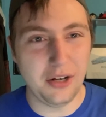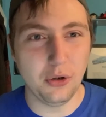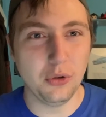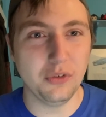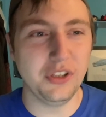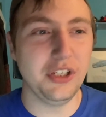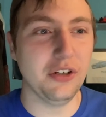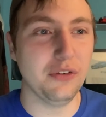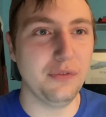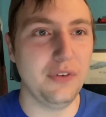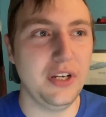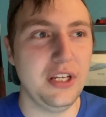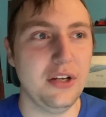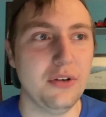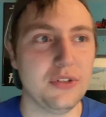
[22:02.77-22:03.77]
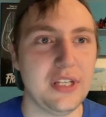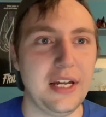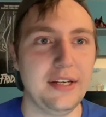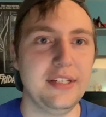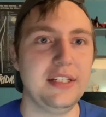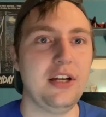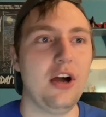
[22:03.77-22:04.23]
earlier videos I
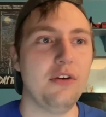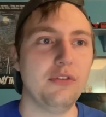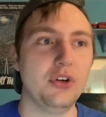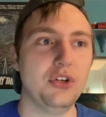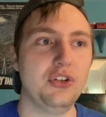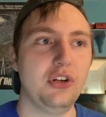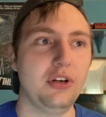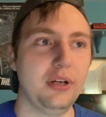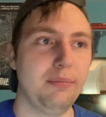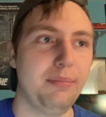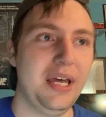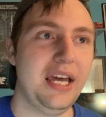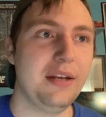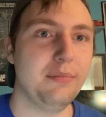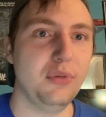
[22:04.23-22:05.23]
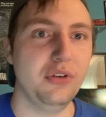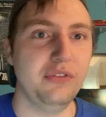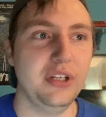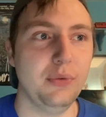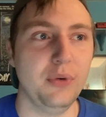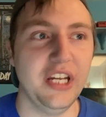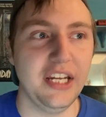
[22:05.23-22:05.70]
covered during Bad
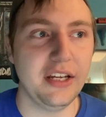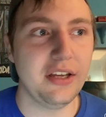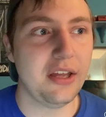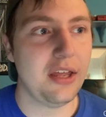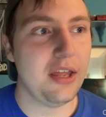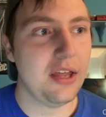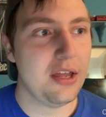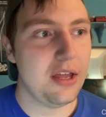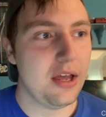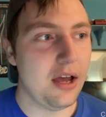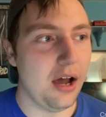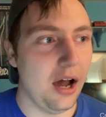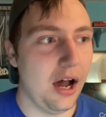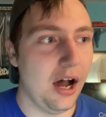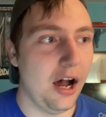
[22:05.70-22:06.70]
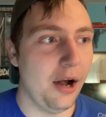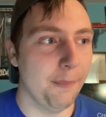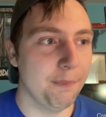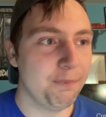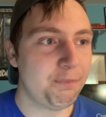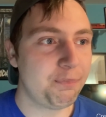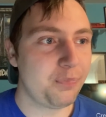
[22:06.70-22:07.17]
Movie Week.
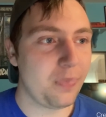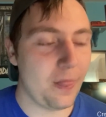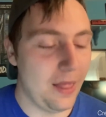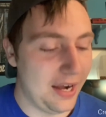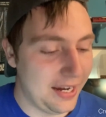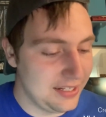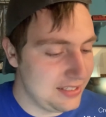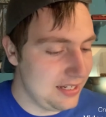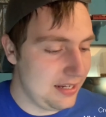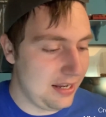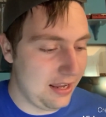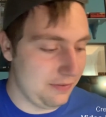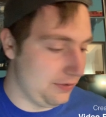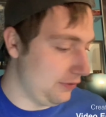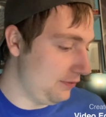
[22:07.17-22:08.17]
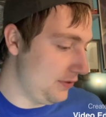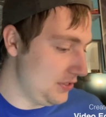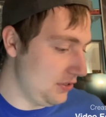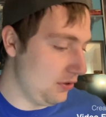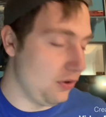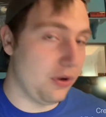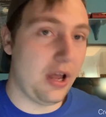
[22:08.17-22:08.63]
And I didn't have a
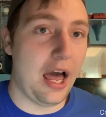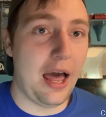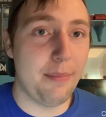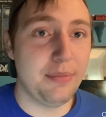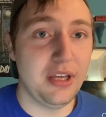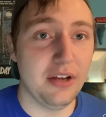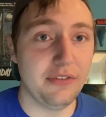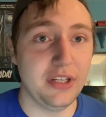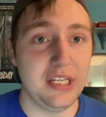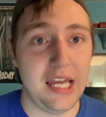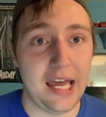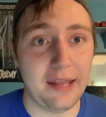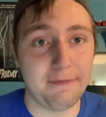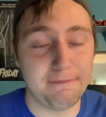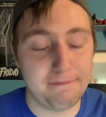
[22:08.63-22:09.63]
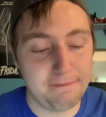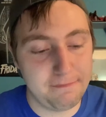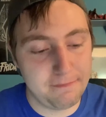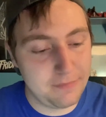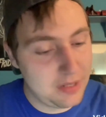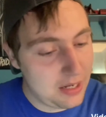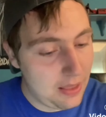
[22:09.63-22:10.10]
physical copy of it yet.
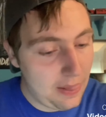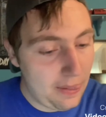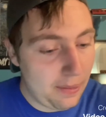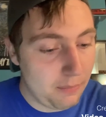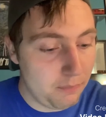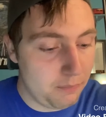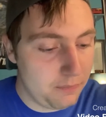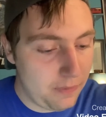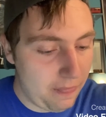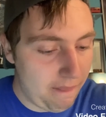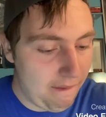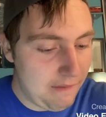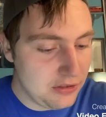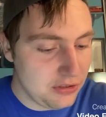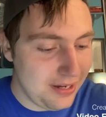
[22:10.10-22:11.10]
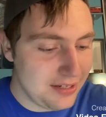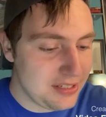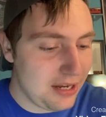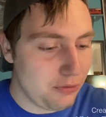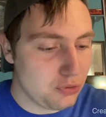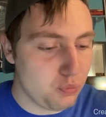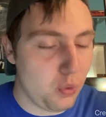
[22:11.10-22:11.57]
So as
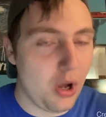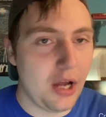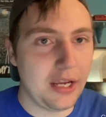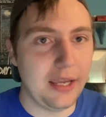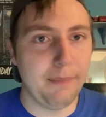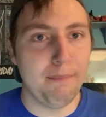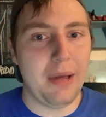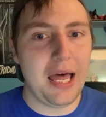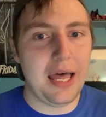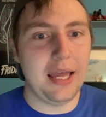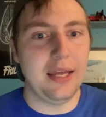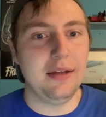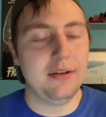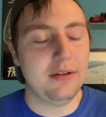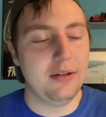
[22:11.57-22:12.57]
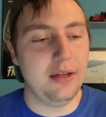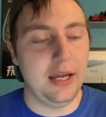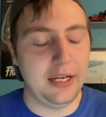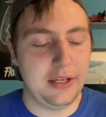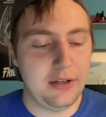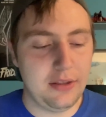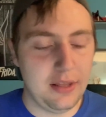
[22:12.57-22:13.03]
I was walking by, I
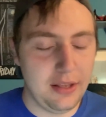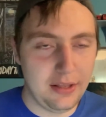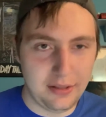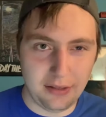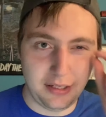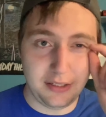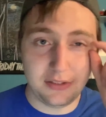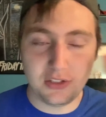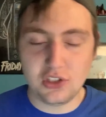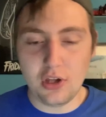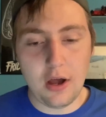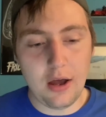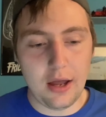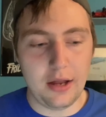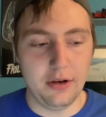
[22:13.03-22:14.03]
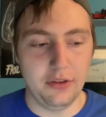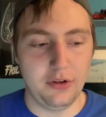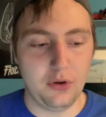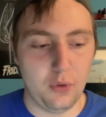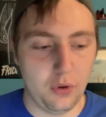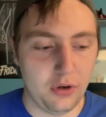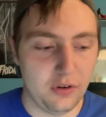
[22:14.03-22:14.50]
saw out of the
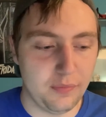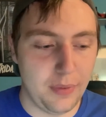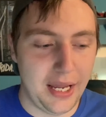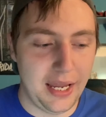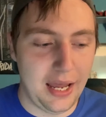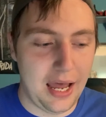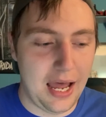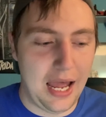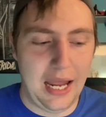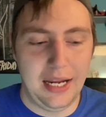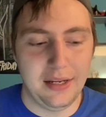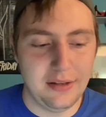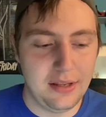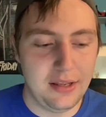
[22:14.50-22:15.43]
corner of my eye,